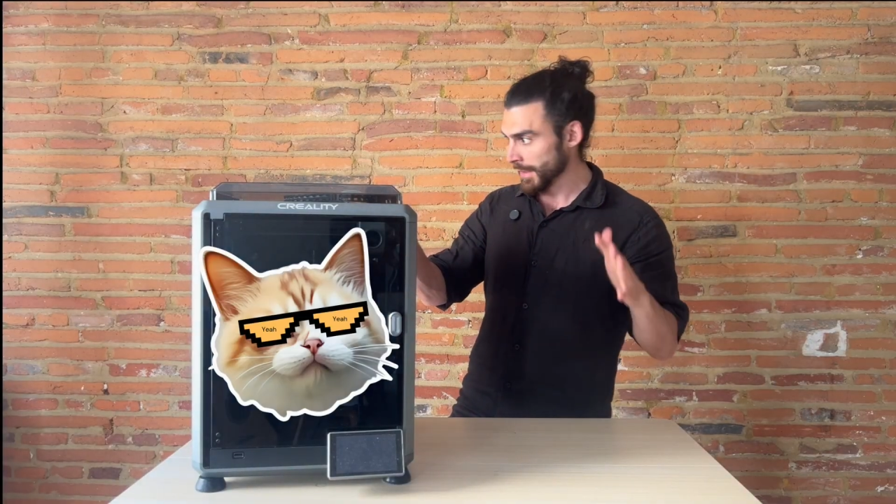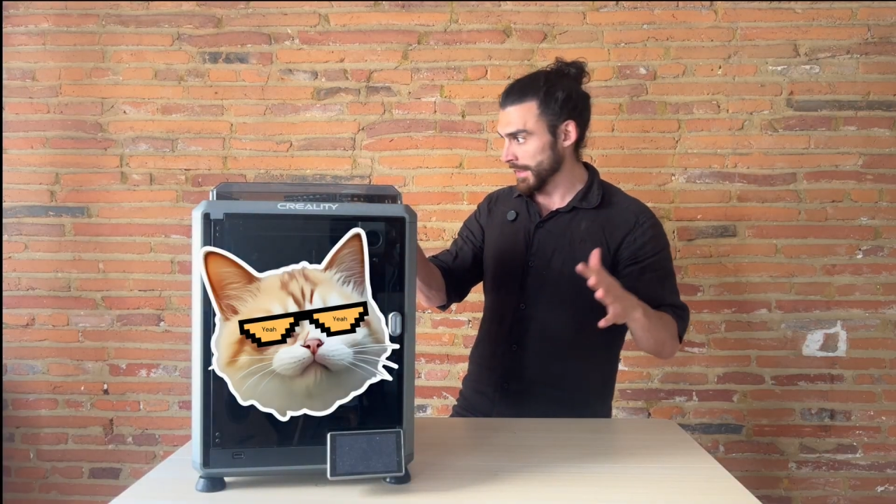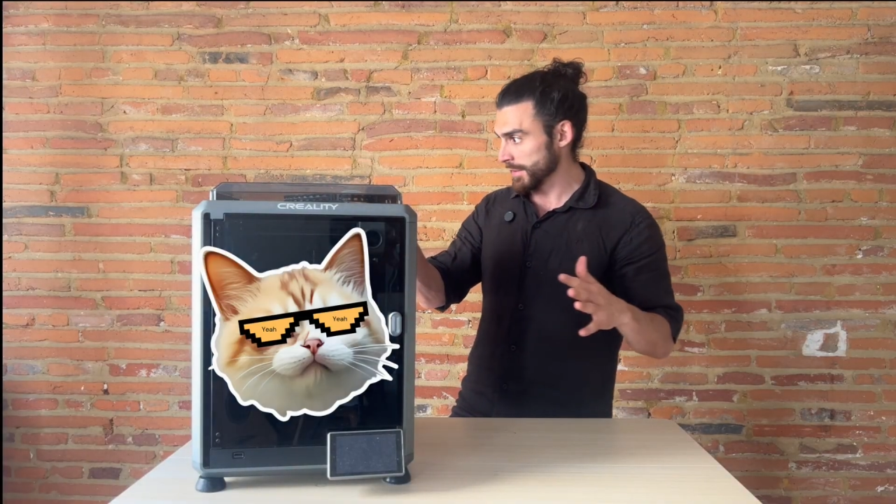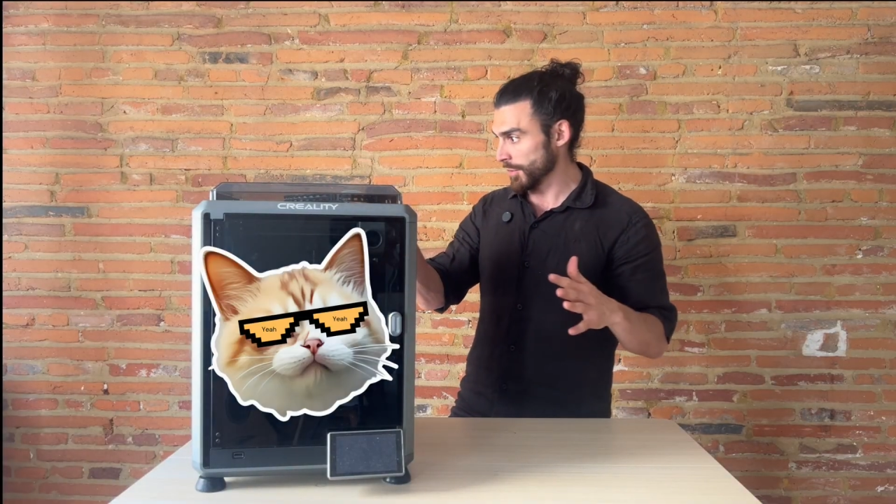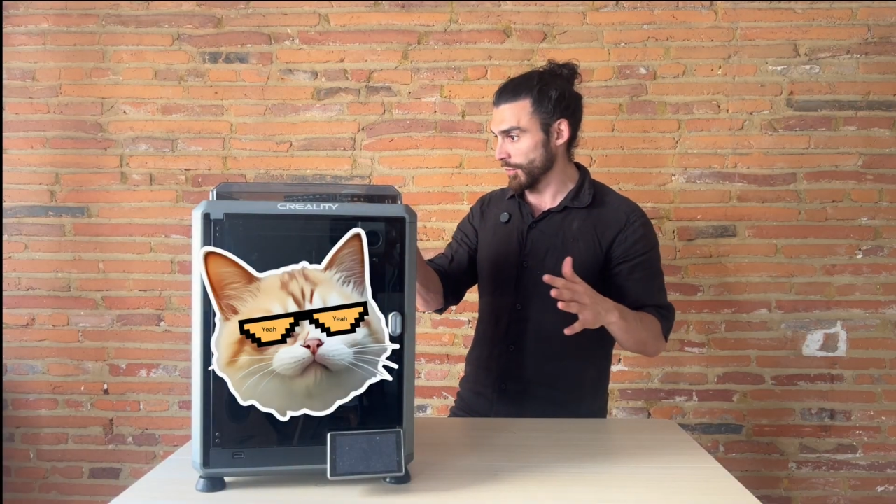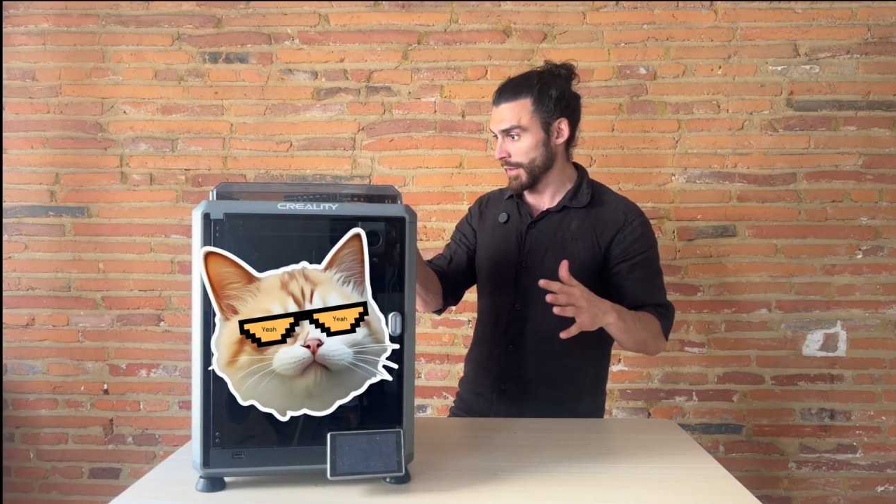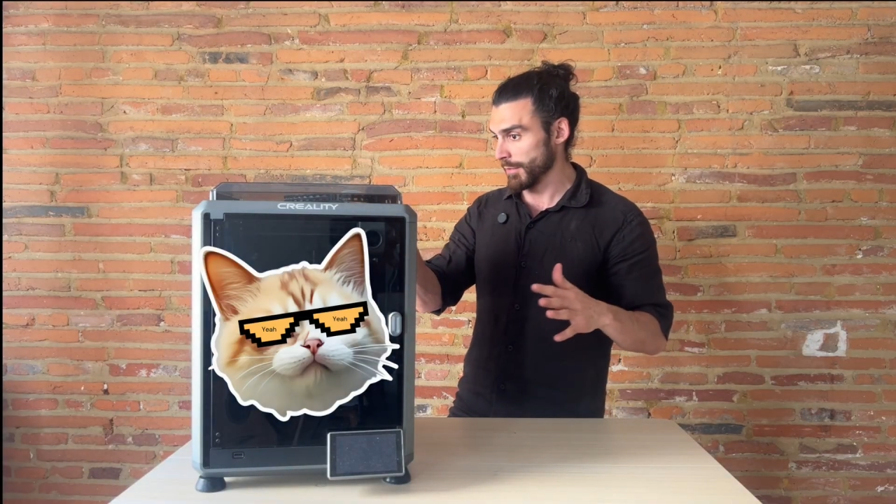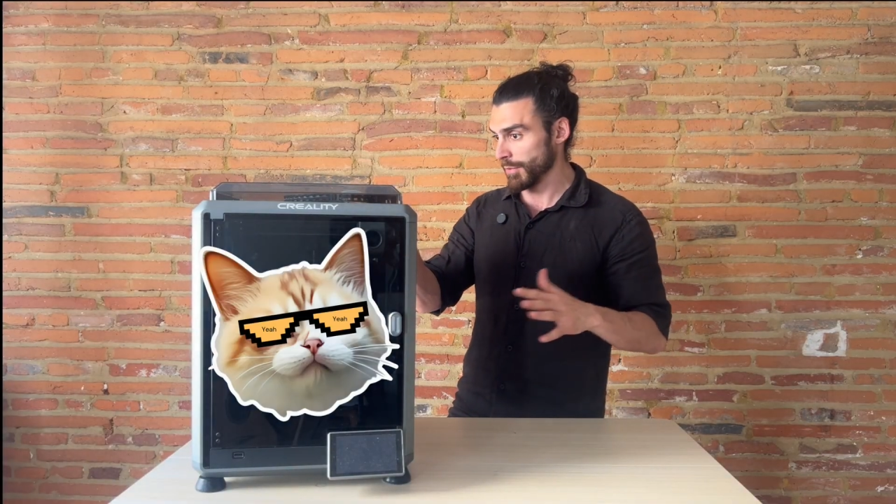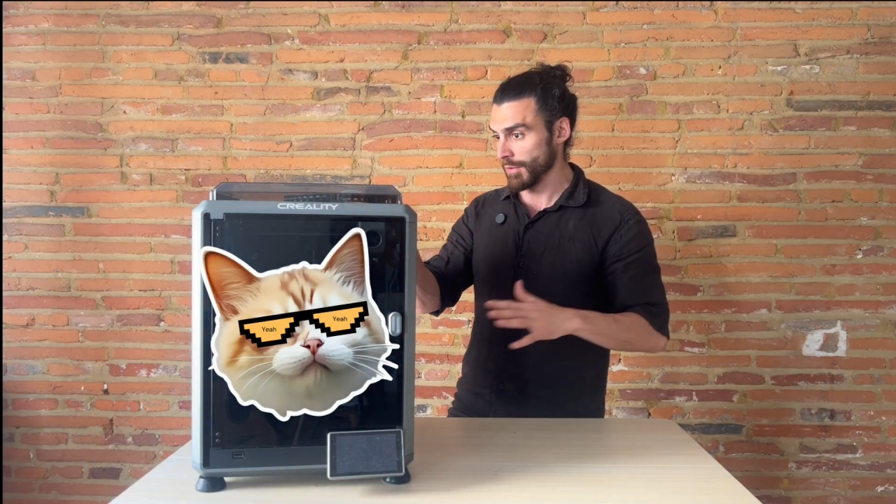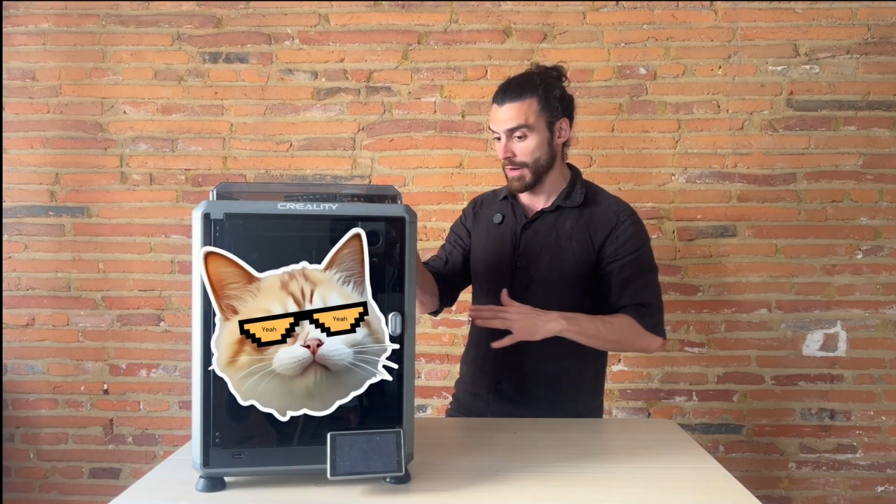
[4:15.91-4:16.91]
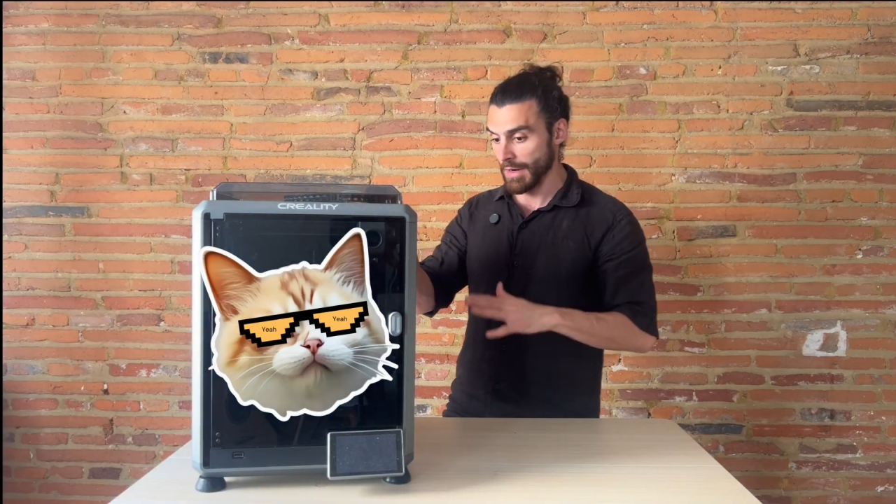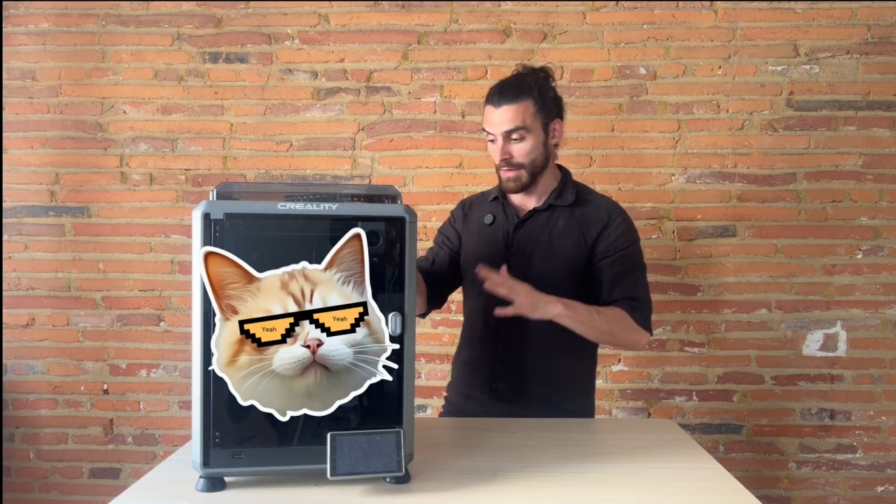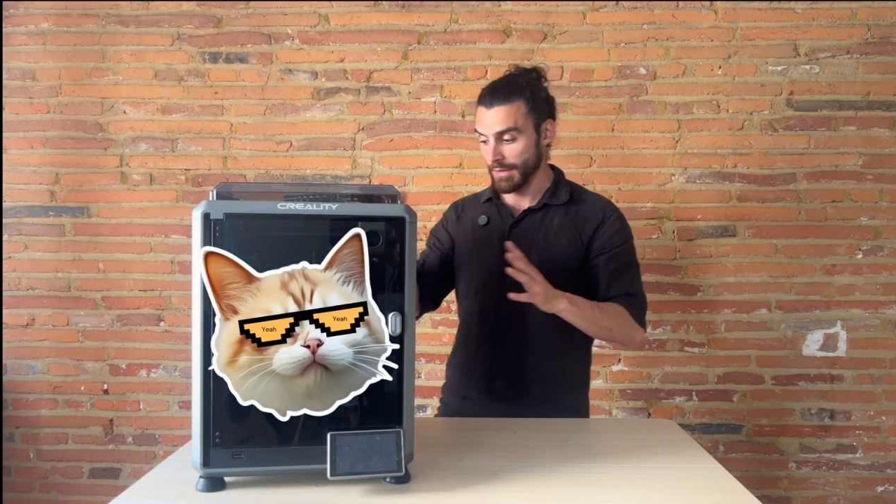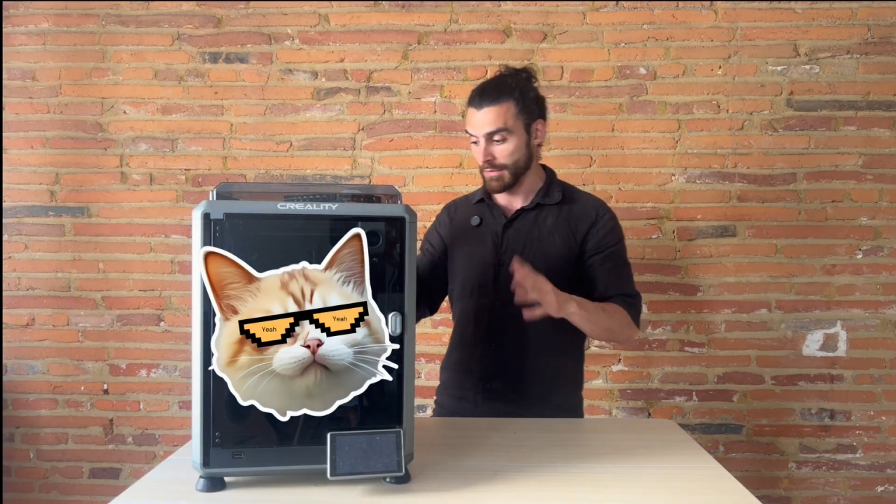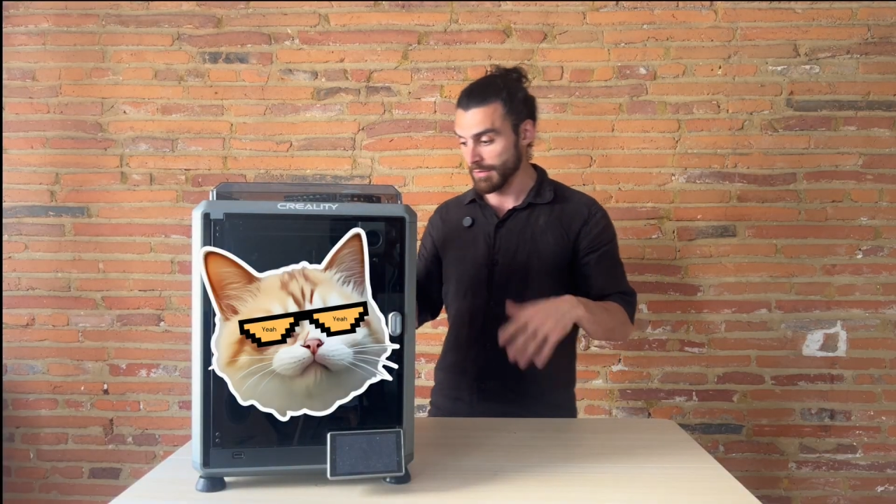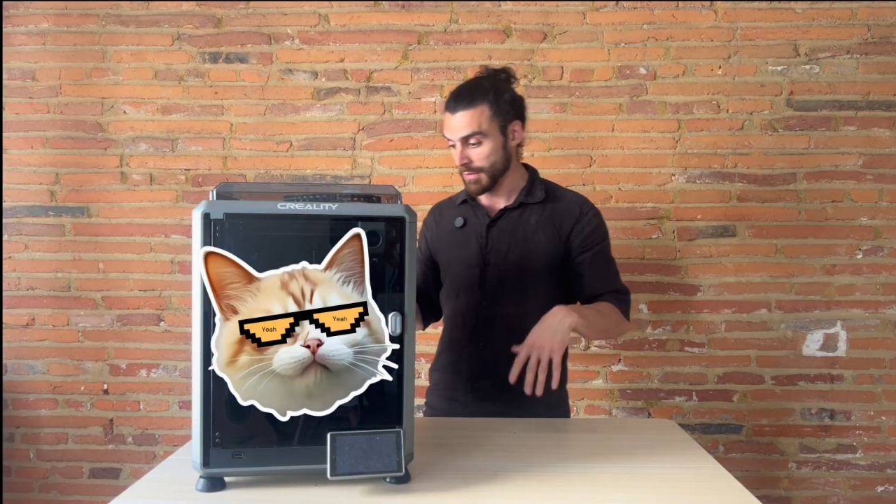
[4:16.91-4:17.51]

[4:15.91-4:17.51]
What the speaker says: It's incredible. I